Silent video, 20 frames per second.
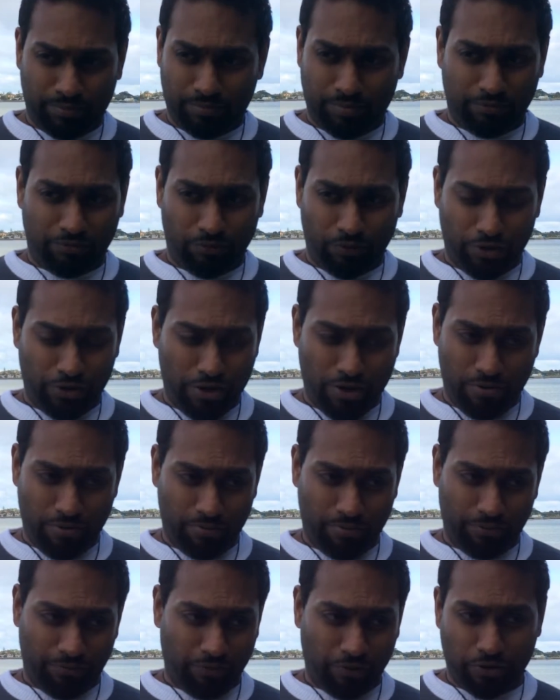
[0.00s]
before you
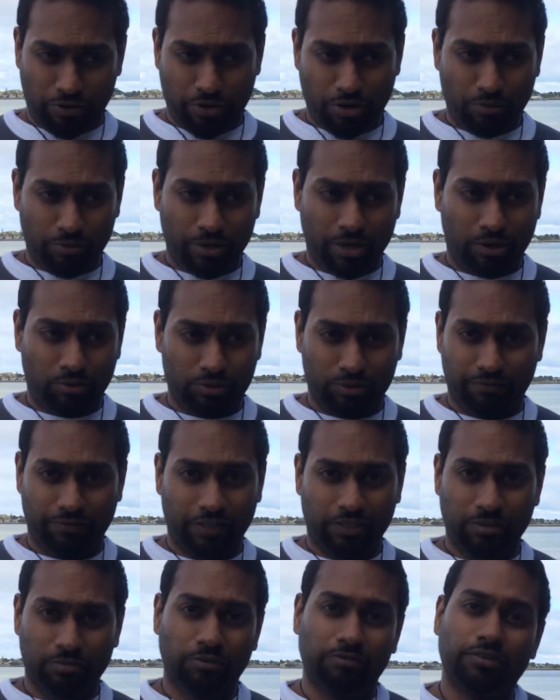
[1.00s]
knew it, I was a
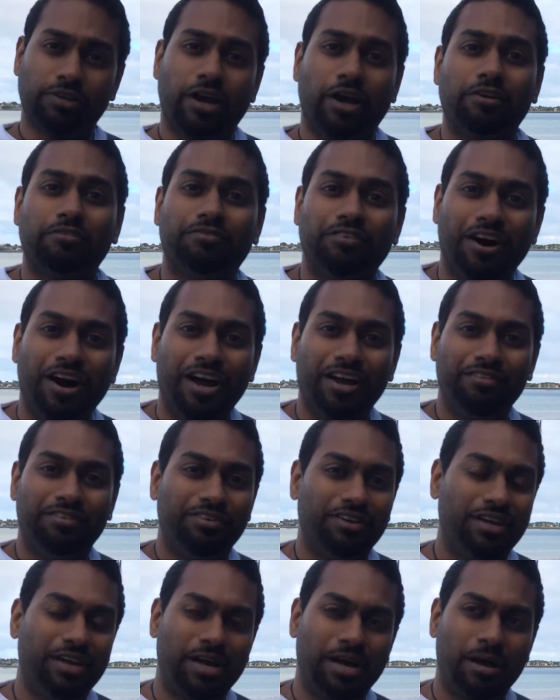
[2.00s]
victim of a
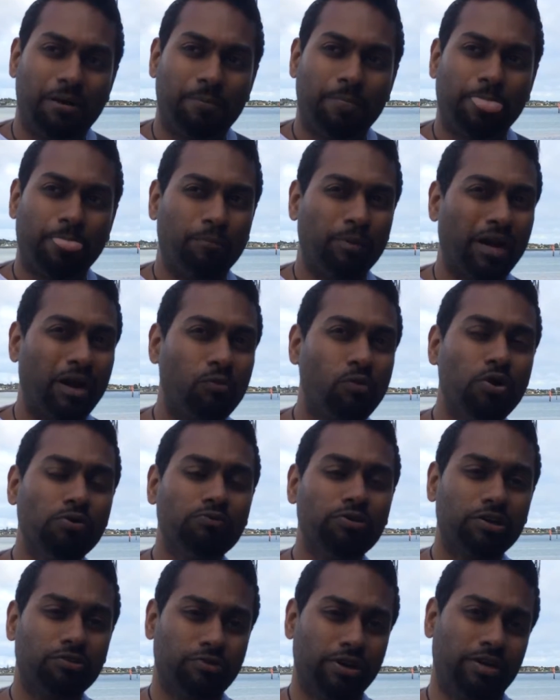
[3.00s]
9-to-5. But I
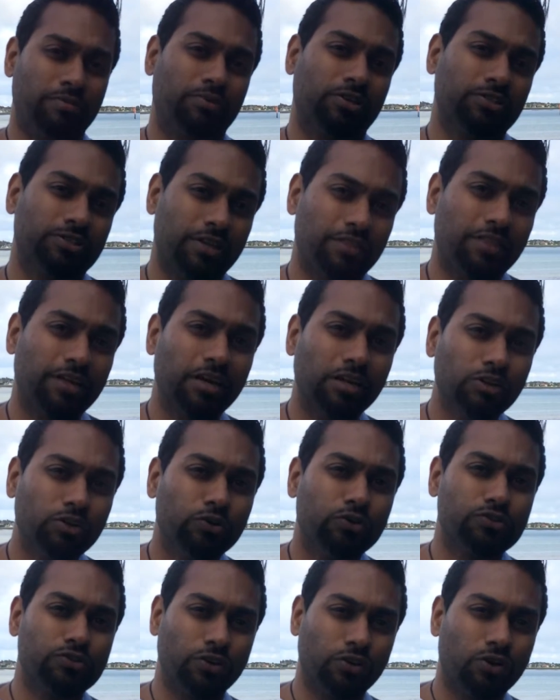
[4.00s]
won't regret it, because I think I
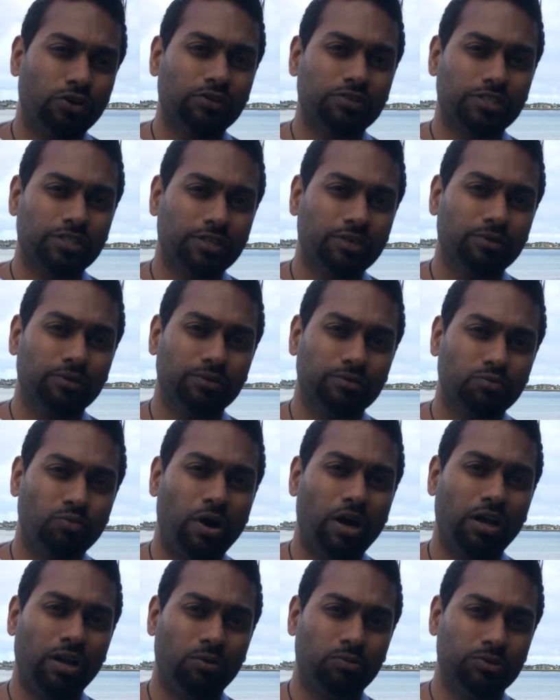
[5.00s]
learned a lot of skills
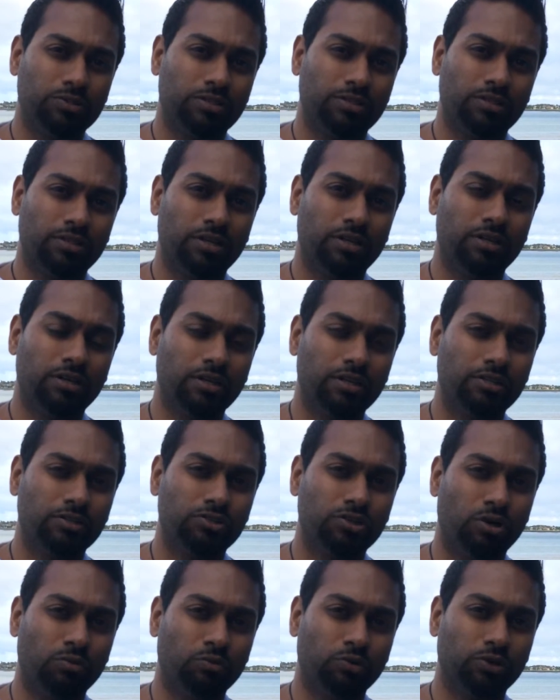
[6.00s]
while I was in the
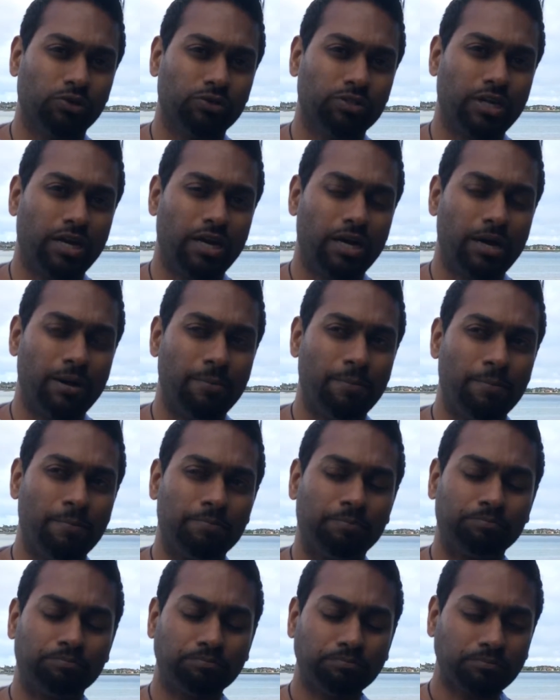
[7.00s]
job world.
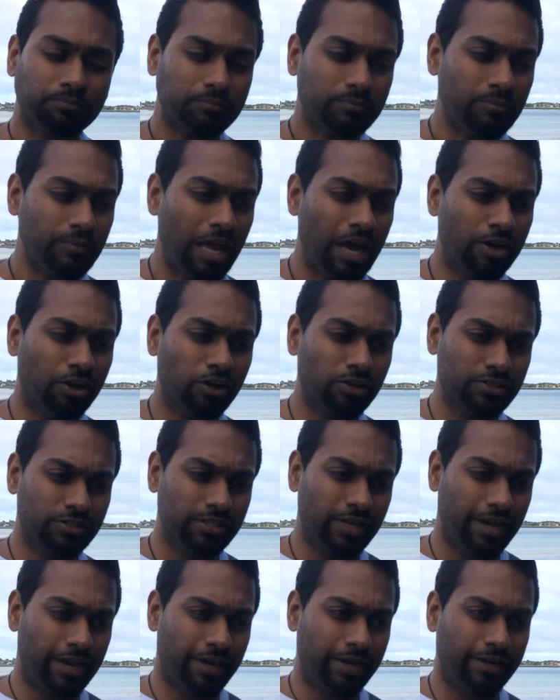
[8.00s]
I got to
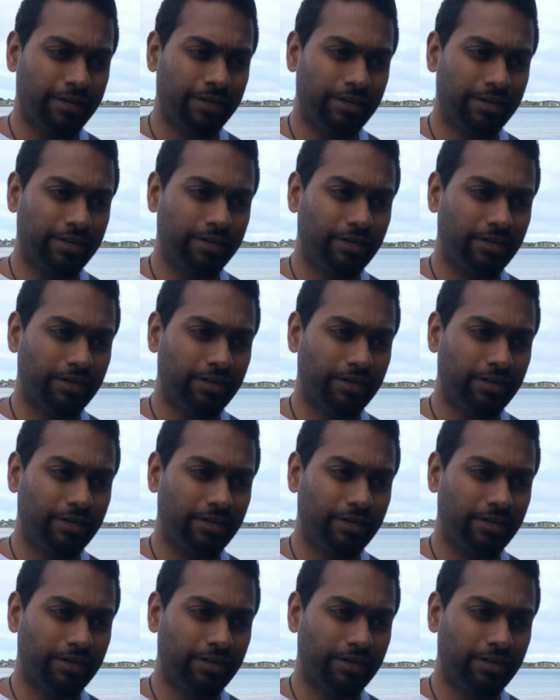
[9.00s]
say,